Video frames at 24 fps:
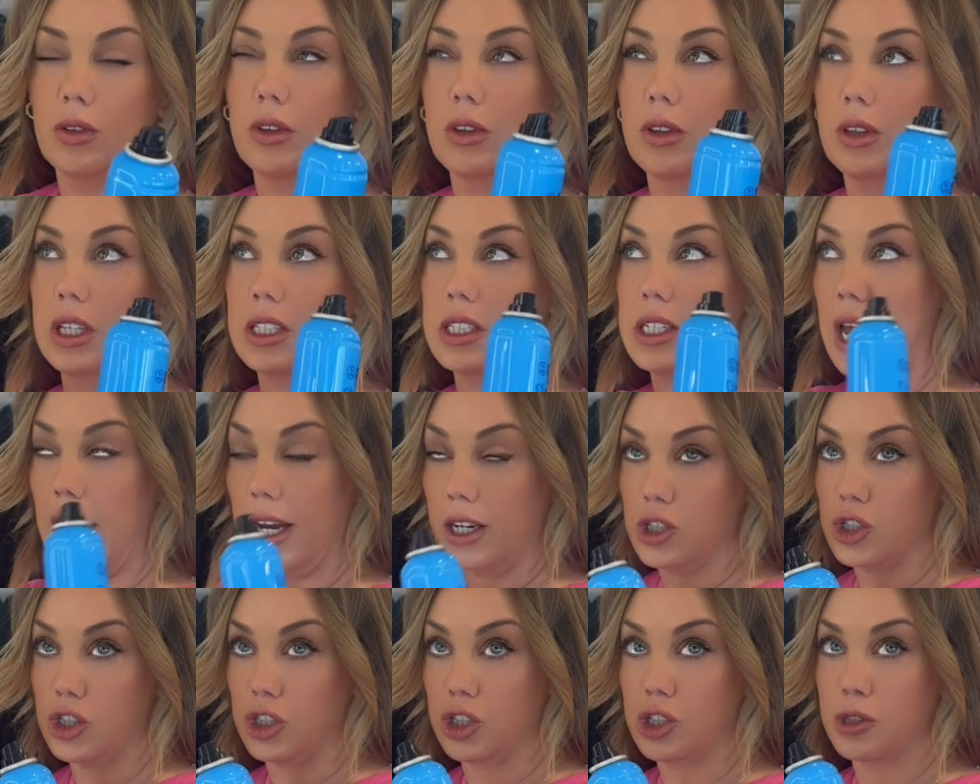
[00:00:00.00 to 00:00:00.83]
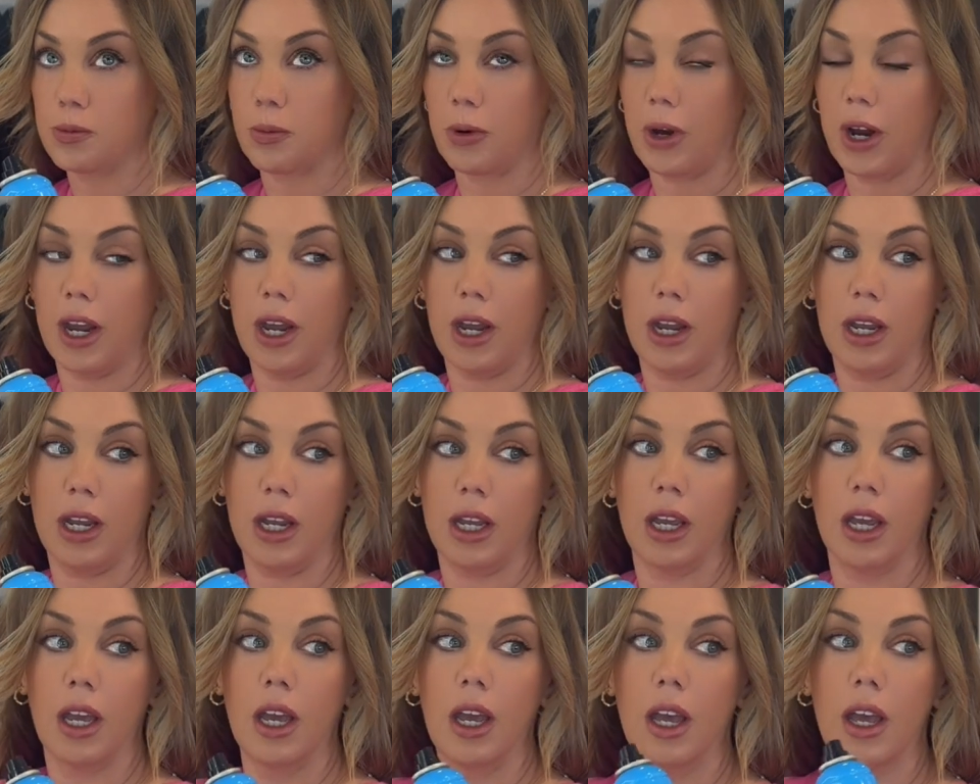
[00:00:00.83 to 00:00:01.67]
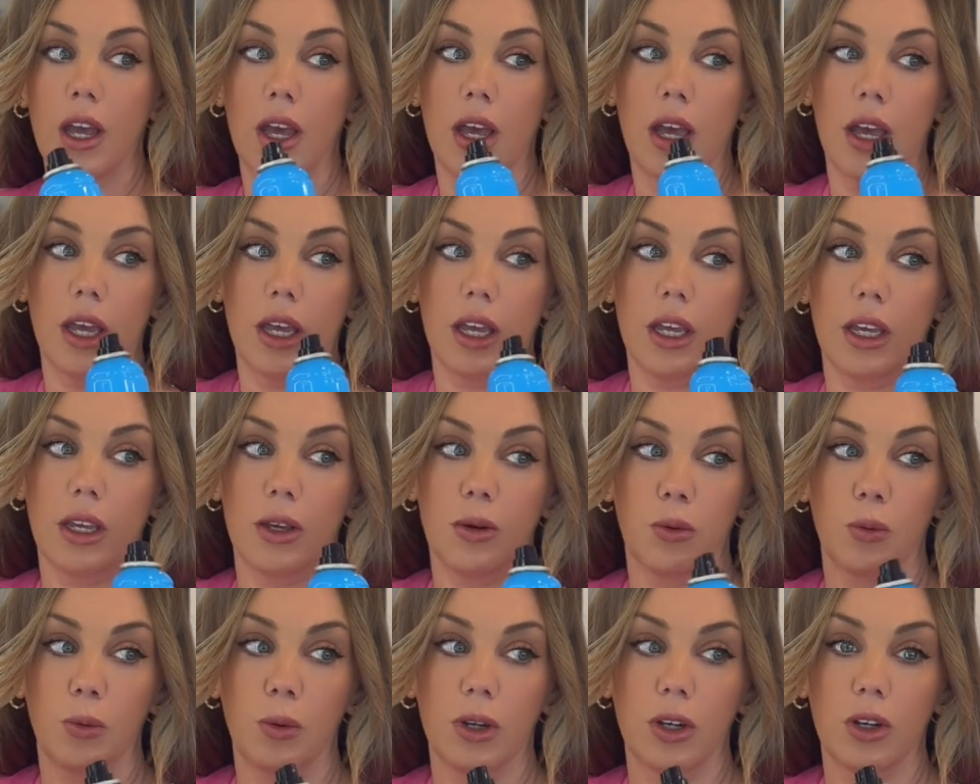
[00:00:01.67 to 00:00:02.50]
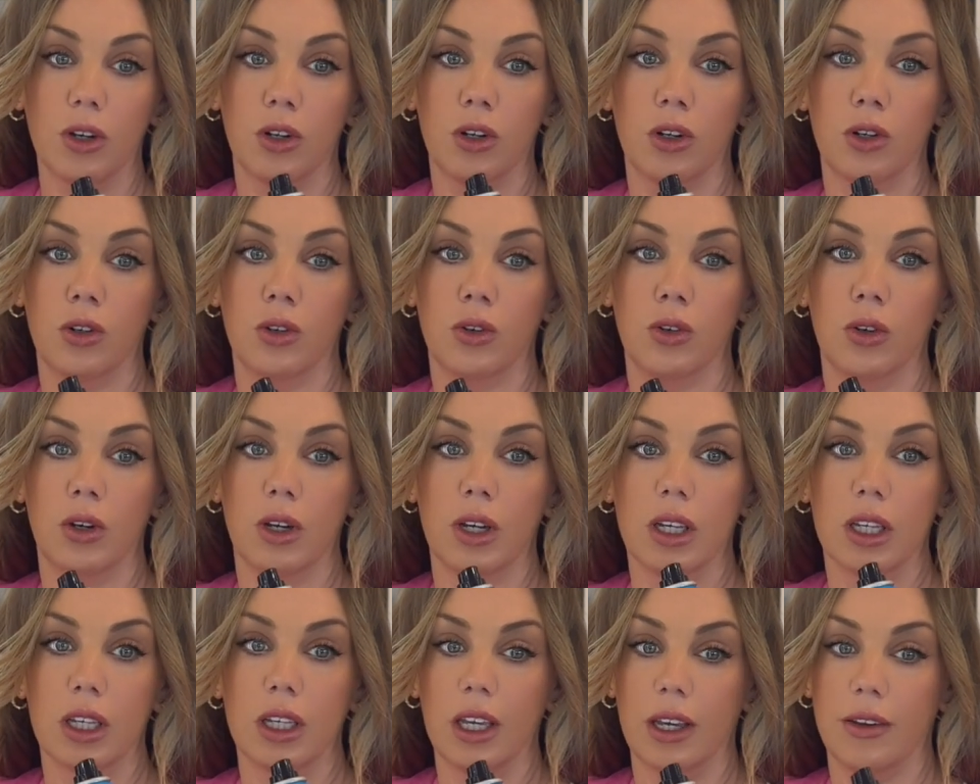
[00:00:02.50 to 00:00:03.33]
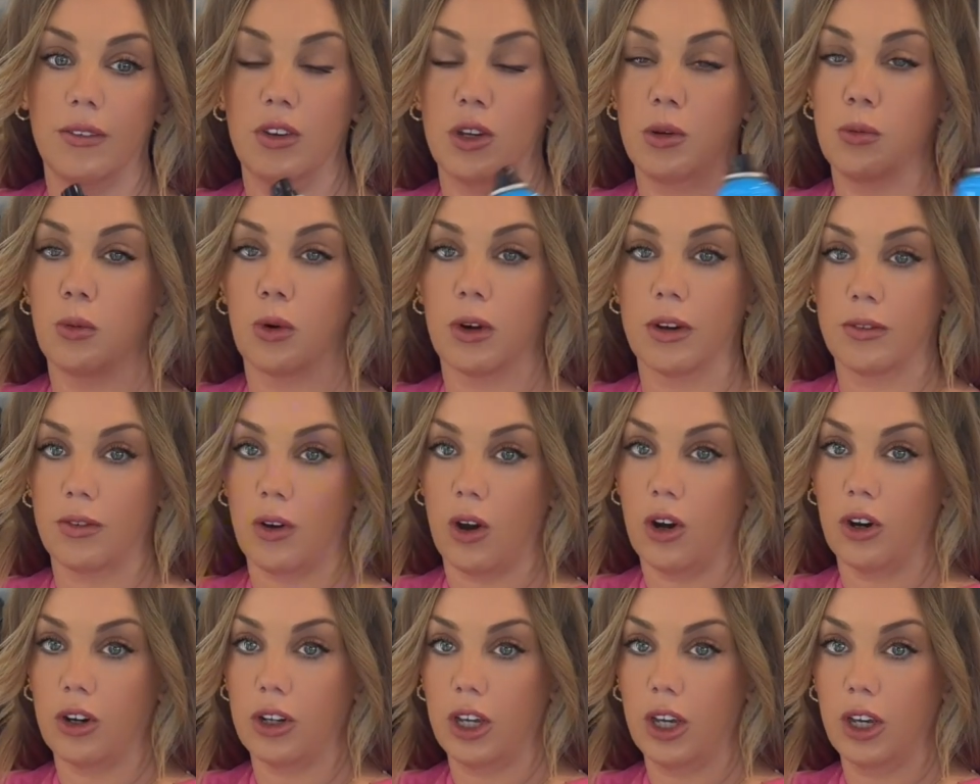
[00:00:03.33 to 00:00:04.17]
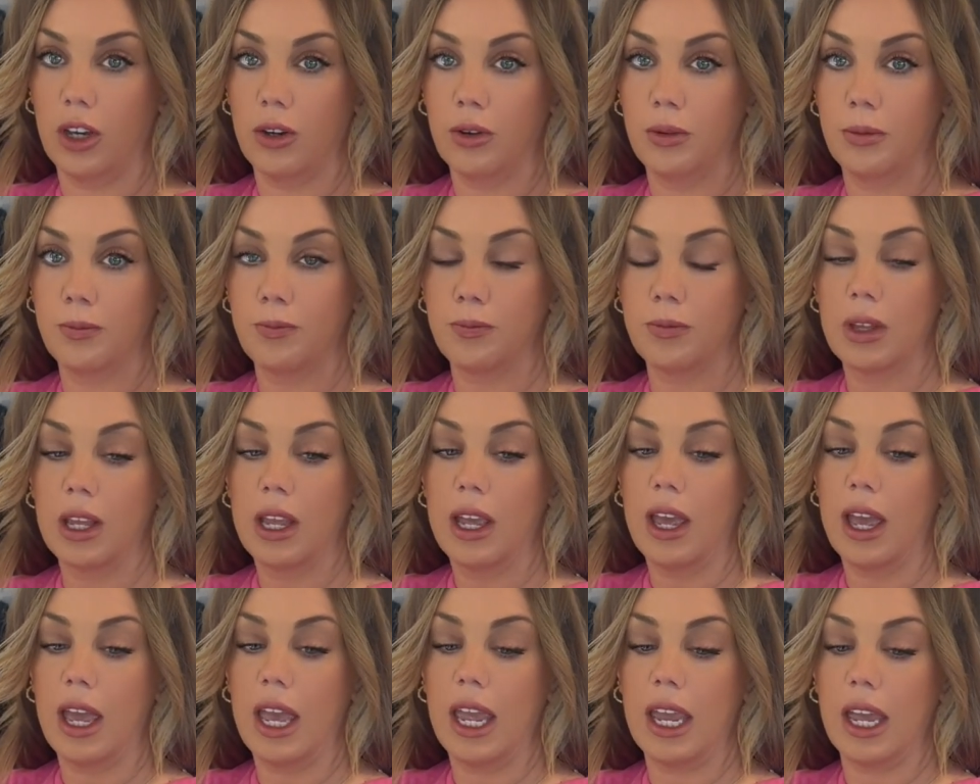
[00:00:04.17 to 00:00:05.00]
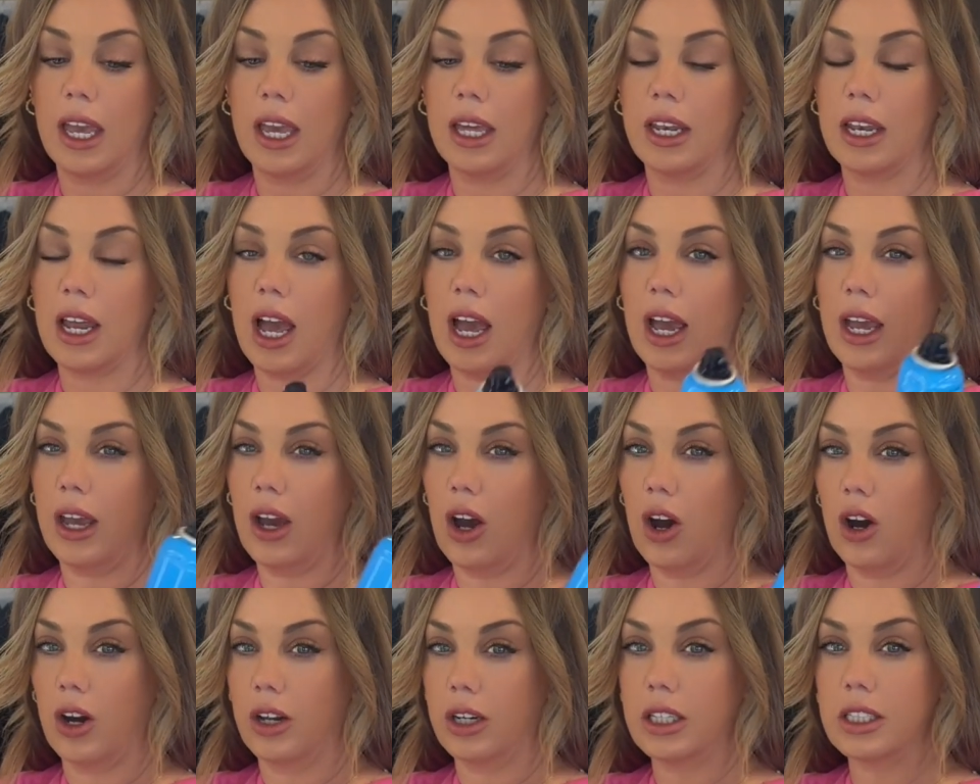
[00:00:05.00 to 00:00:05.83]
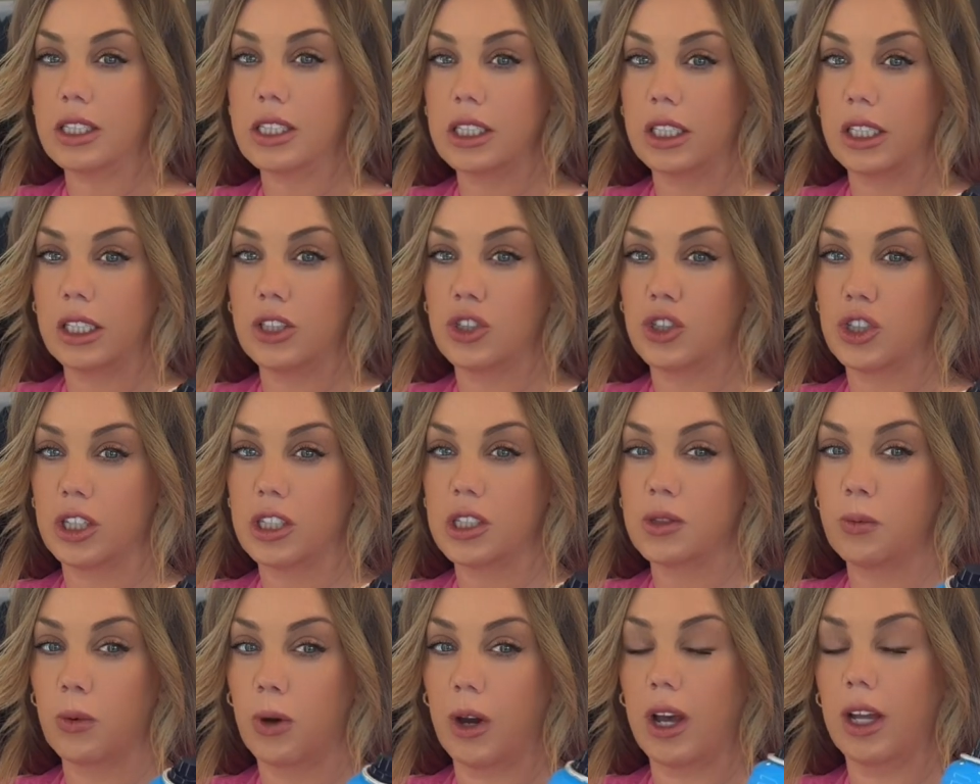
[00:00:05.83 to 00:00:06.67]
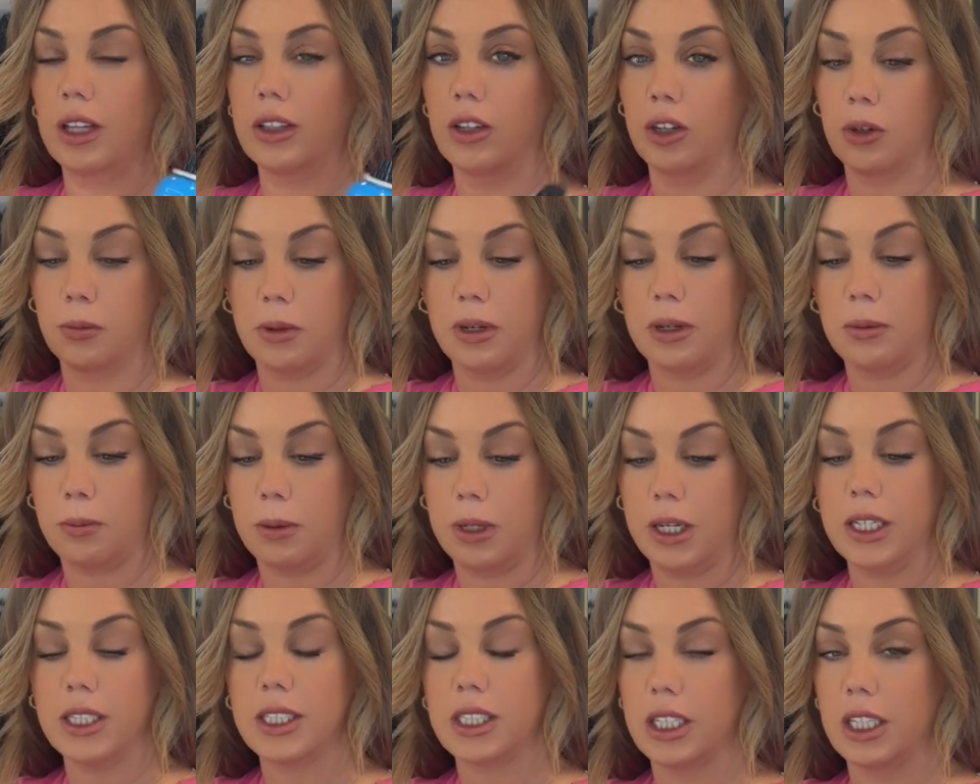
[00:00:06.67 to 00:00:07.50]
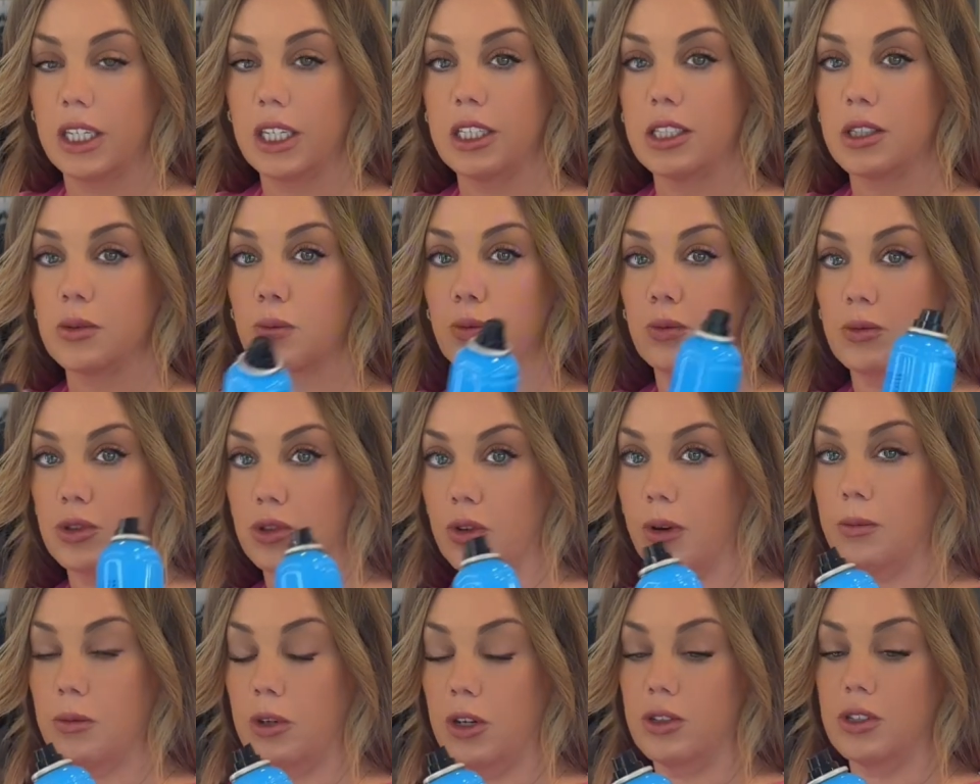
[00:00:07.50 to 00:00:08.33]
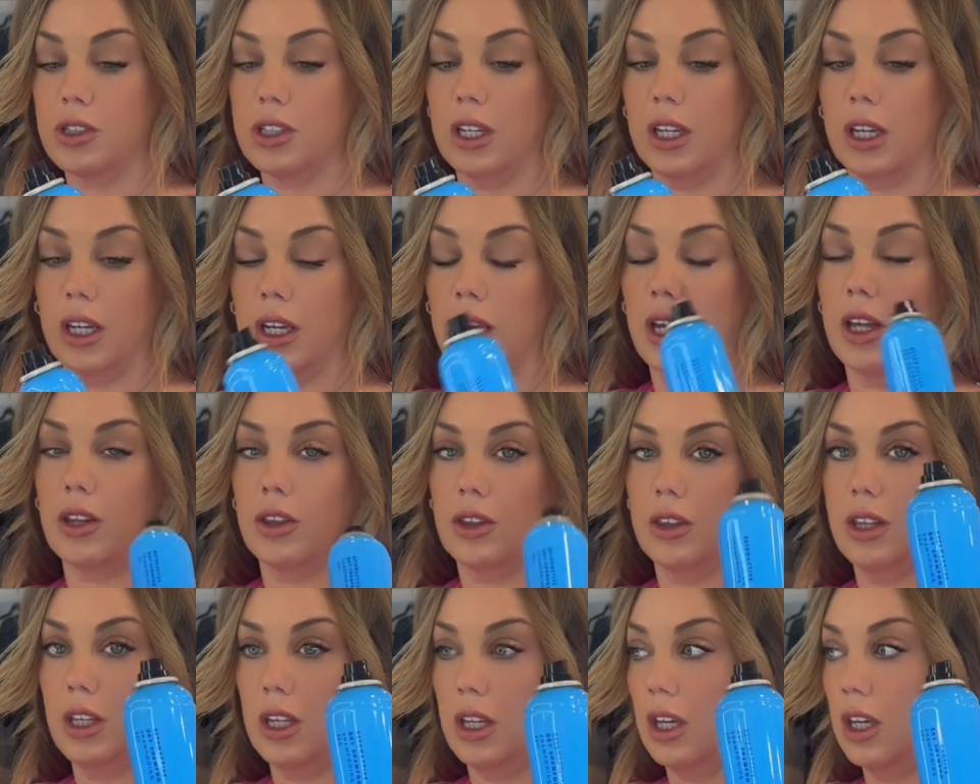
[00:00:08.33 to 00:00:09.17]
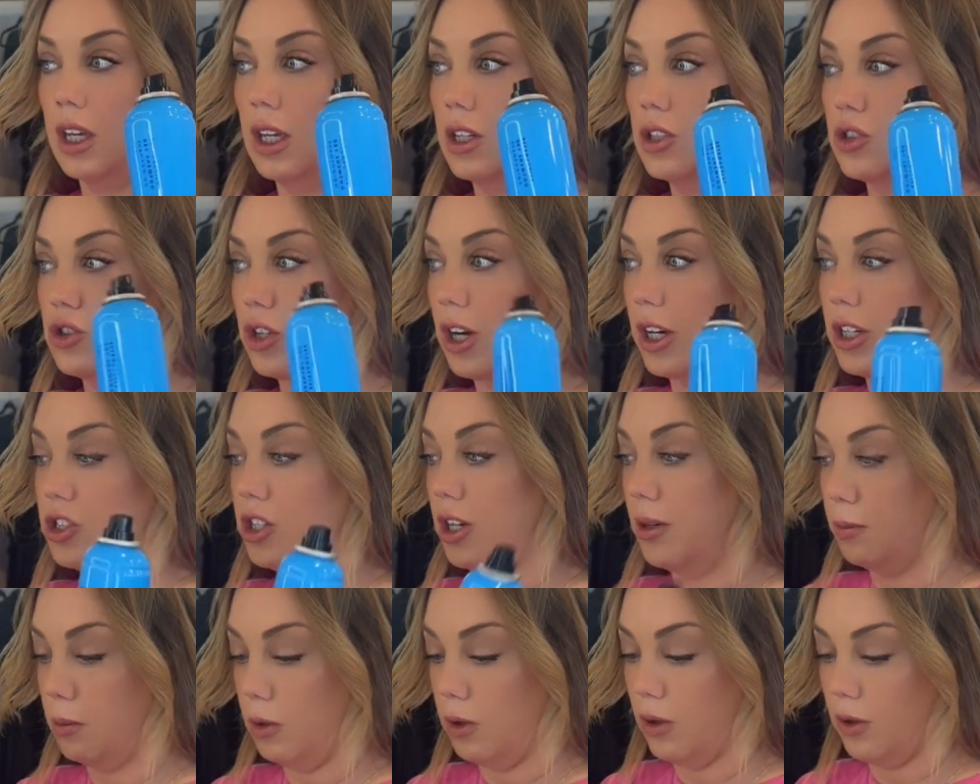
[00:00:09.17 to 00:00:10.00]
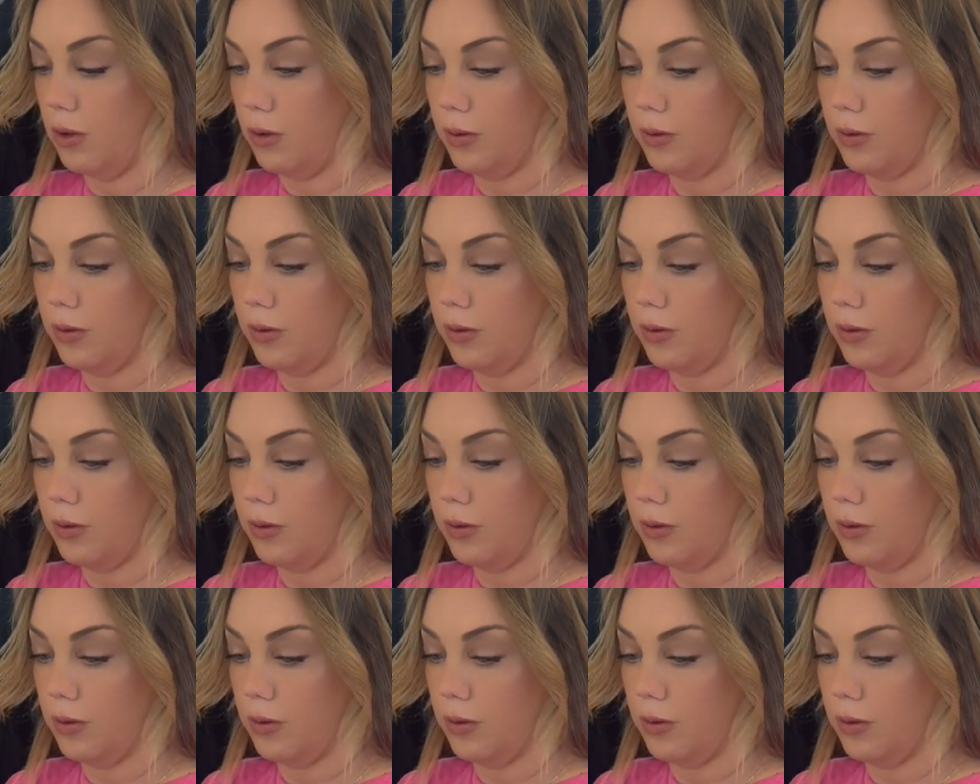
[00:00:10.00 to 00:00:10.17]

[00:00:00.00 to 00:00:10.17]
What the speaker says: the texture spray, it will give you more volume, and I honestly just want a little bit of pieciness, so I'm using the dry shampoo.